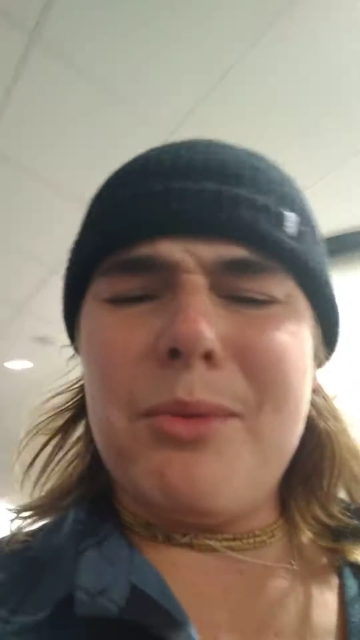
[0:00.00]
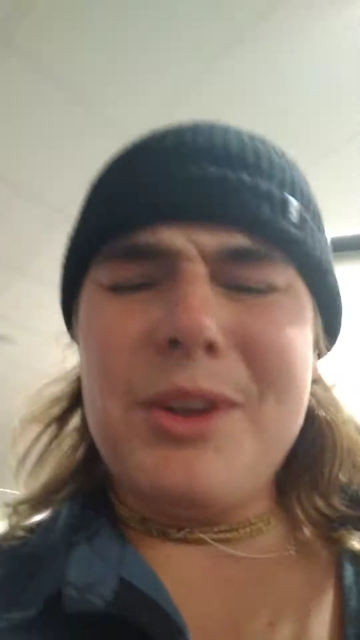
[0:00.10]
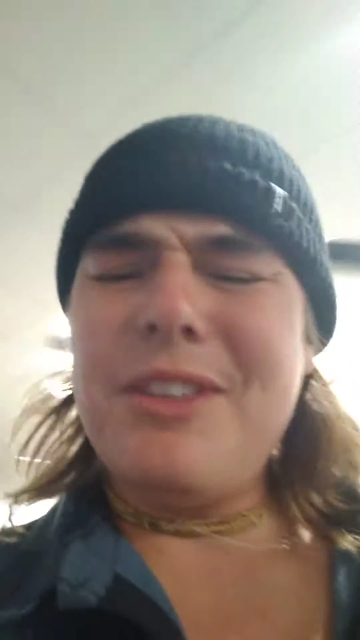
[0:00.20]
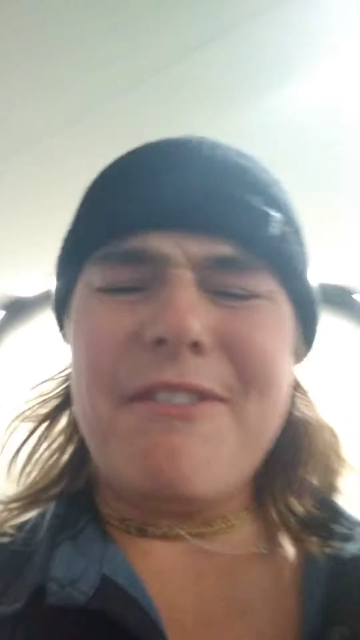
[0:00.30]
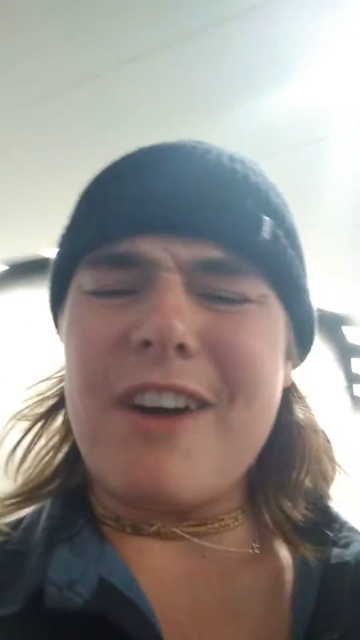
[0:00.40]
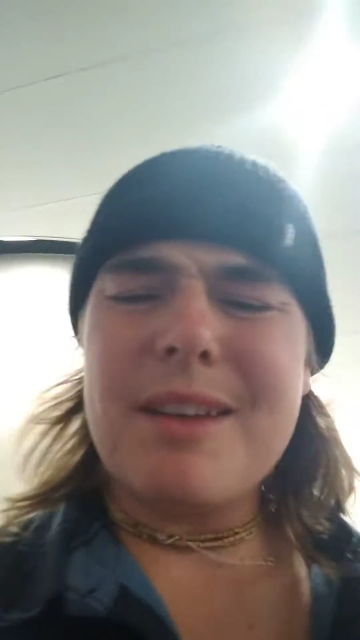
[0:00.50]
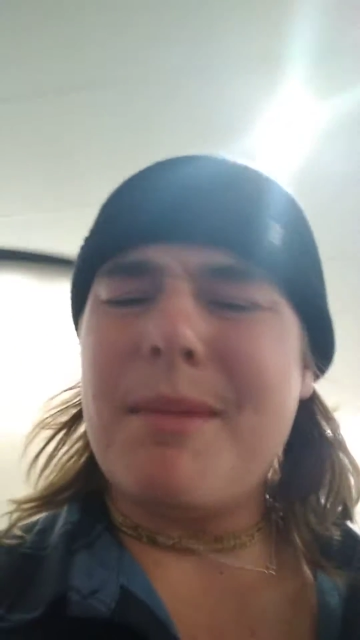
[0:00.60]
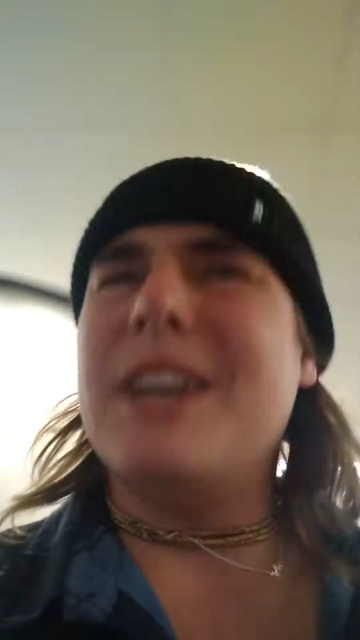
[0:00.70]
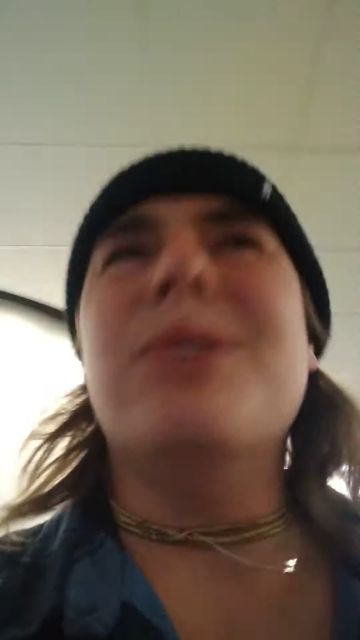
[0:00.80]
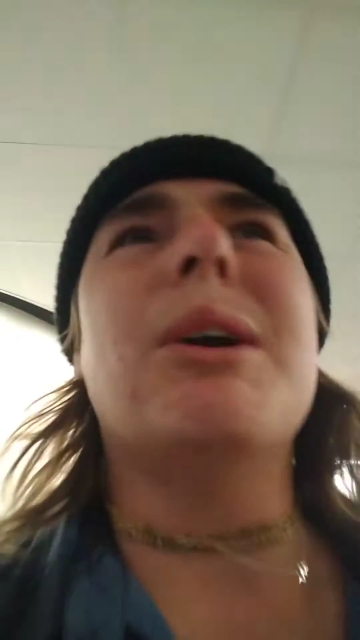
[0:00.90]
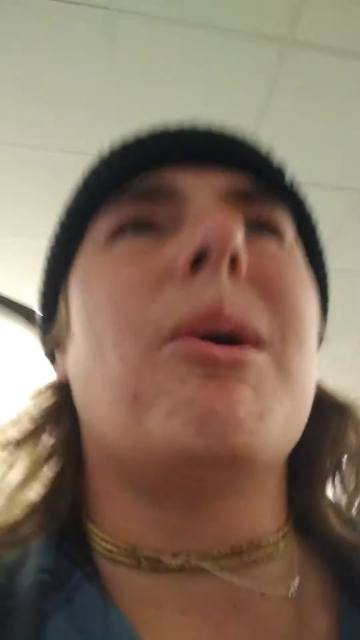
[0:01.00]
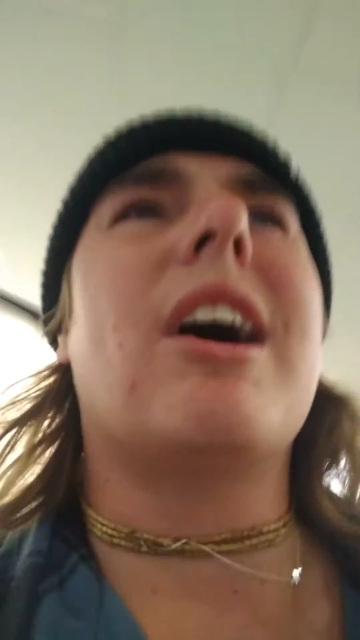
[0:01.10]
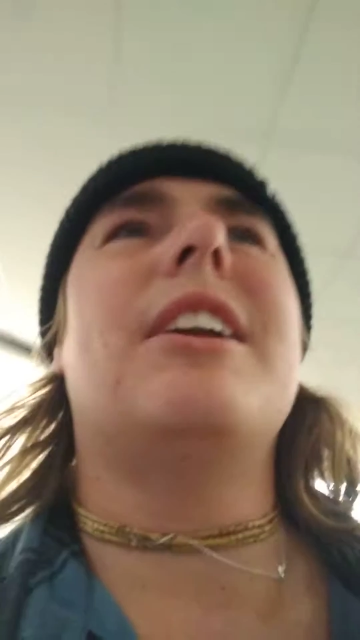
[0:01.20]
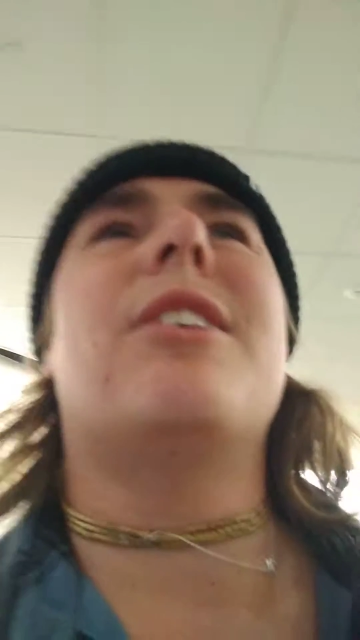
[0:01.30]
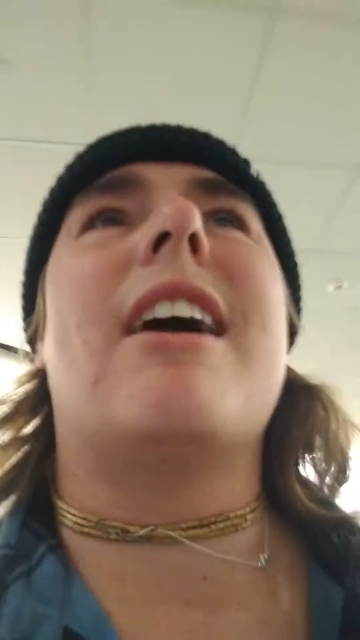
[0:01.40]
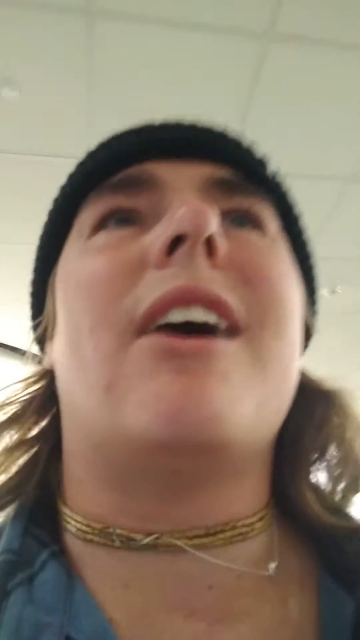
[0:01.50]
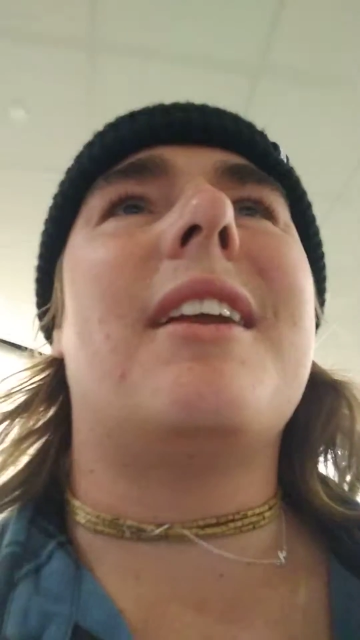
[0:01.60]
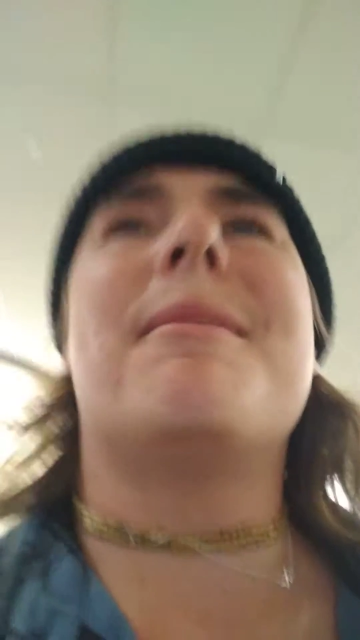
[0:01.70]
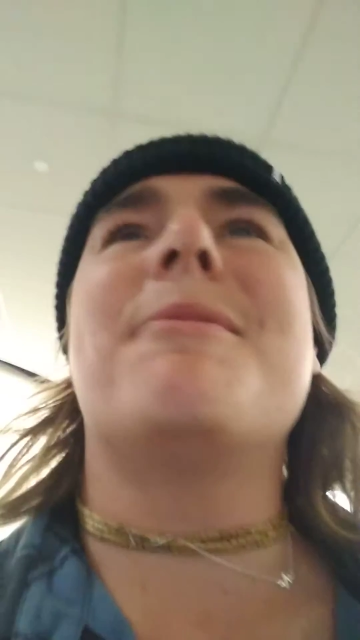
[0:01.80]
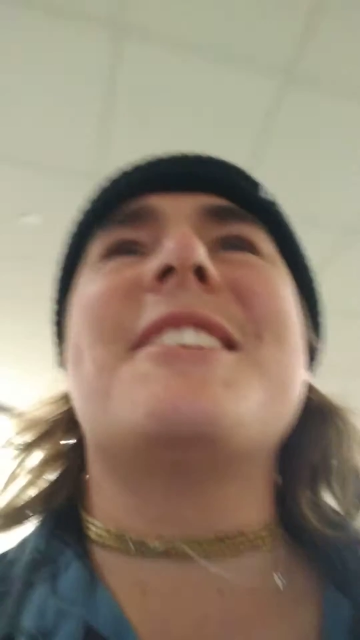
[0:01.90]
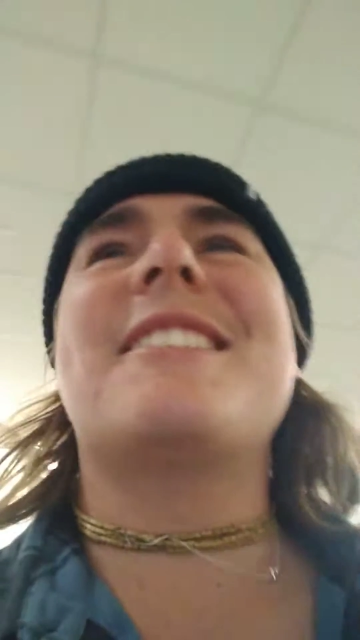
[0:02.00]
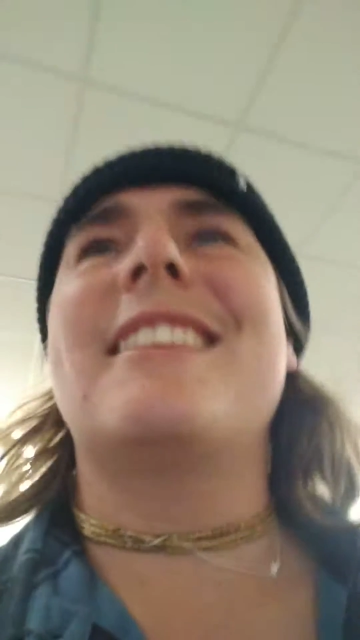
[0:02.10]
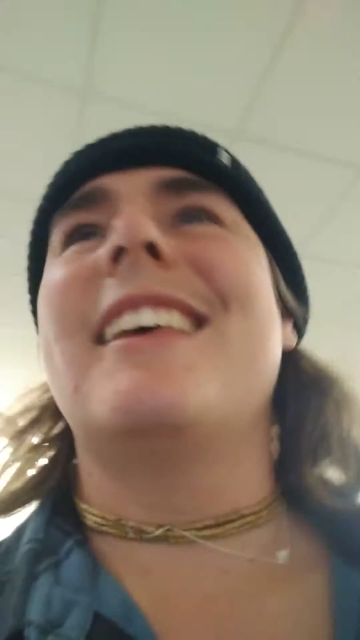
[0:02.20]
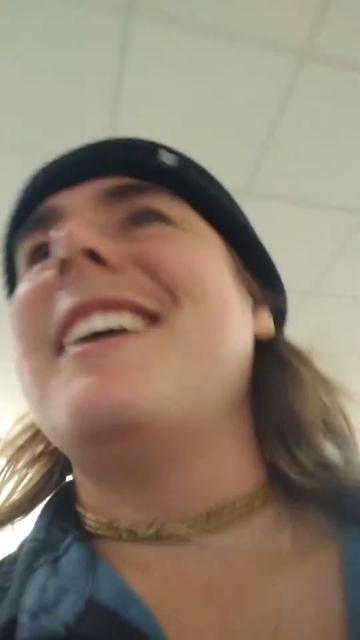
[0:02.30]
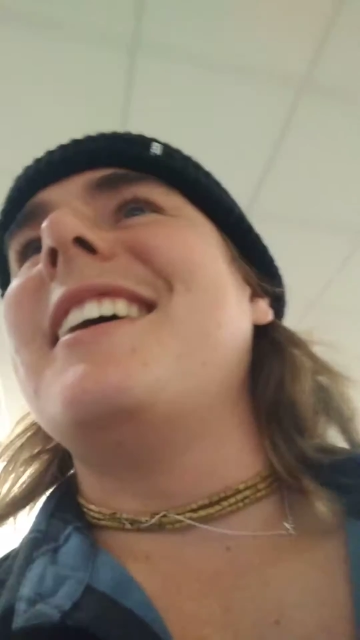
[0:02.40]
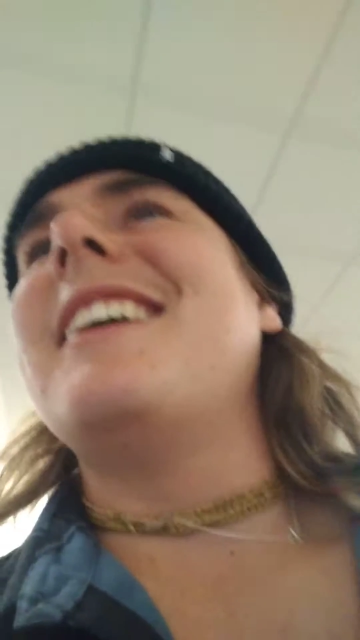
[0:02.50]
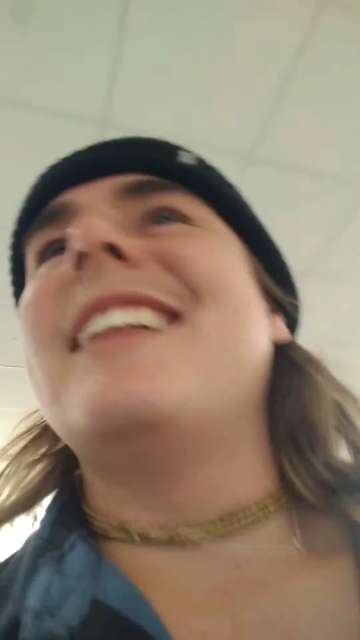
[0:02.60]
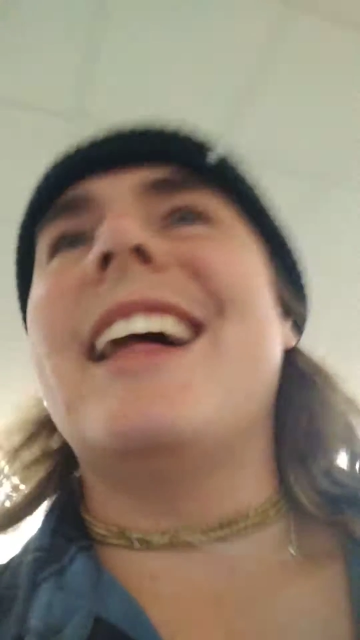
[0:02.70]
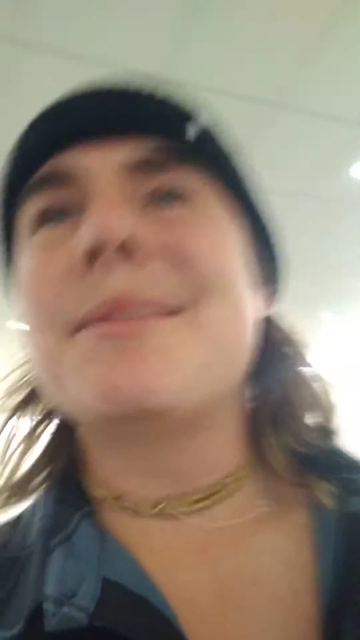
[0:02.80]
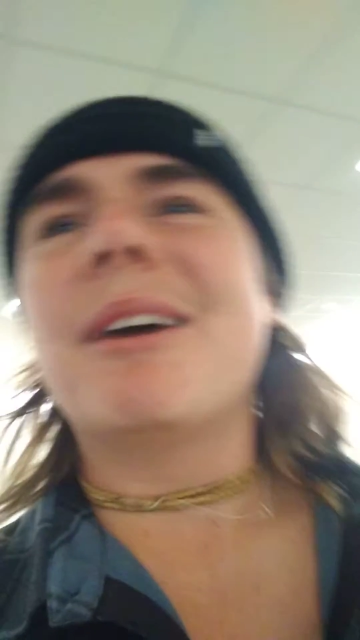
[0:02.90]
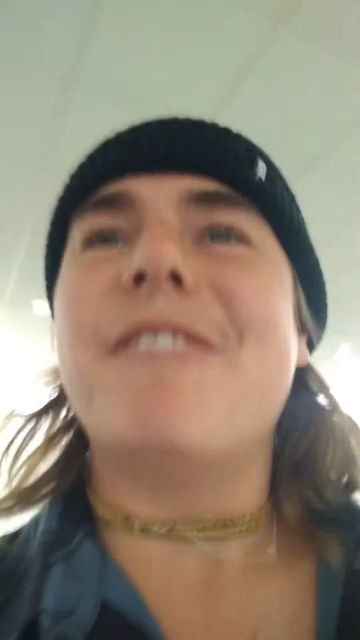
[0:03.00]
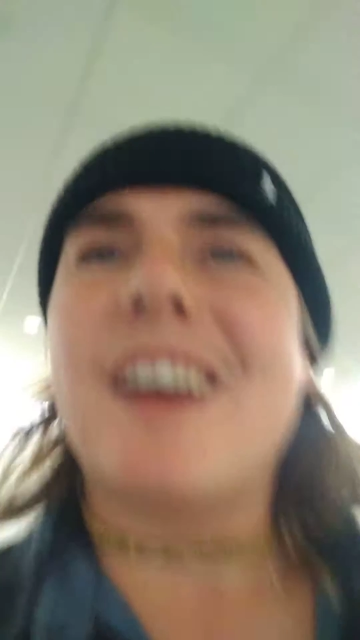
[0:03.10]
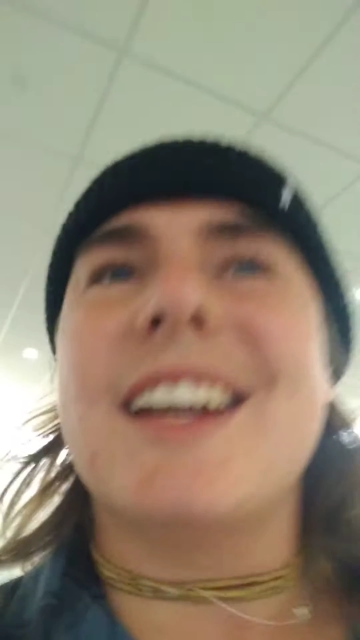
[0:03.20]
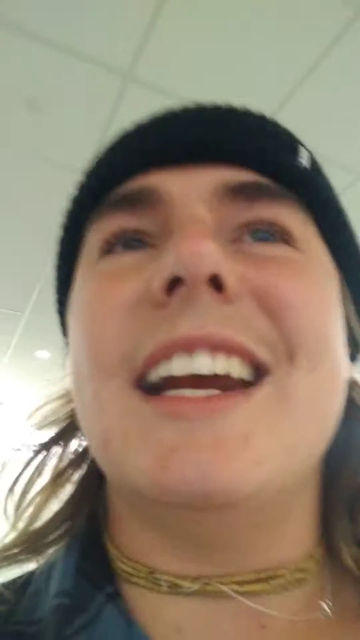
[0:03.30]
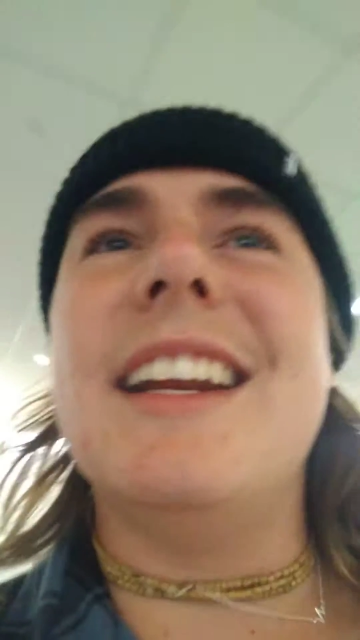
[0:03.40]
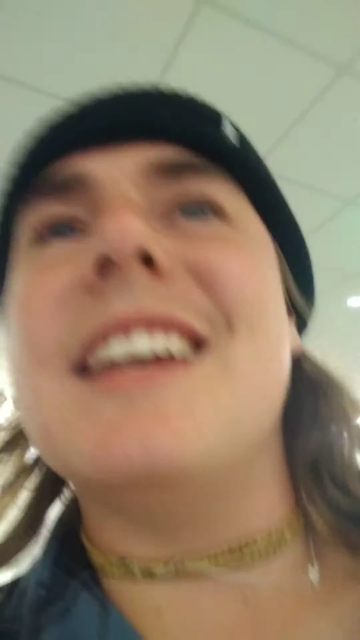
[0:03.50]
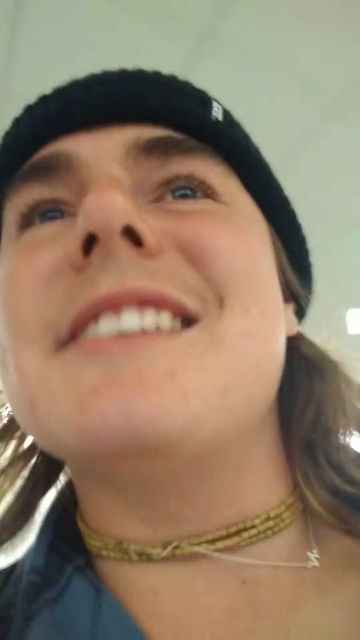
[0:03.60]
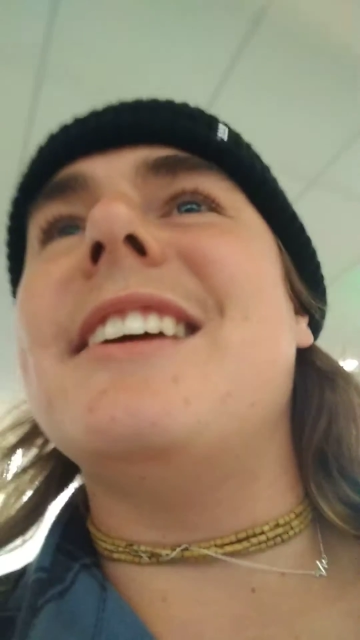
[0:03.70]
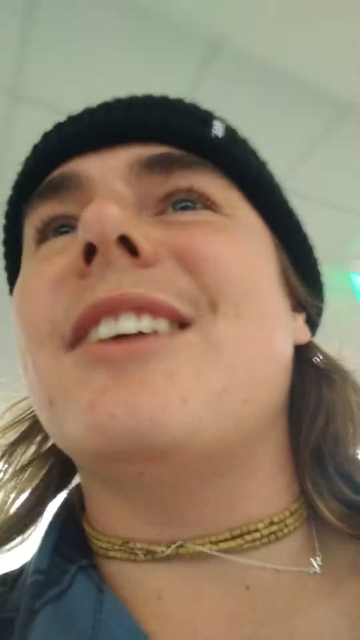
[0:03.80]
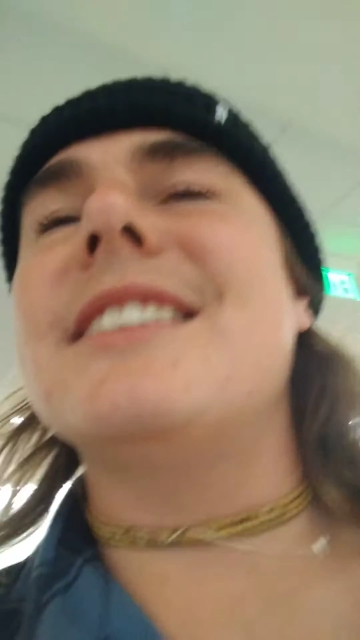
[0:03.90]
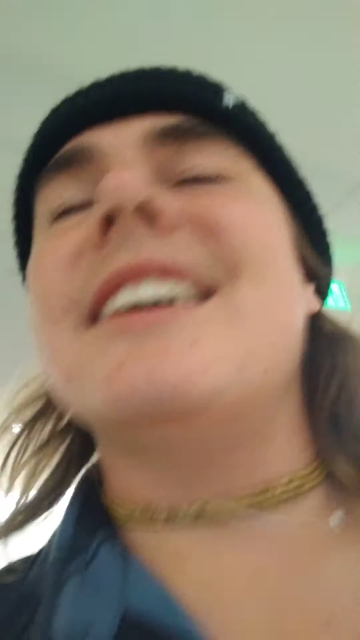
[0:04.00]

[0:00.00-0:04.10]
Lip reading: what the fuck am I doing walking around? That's my fucking ADHD right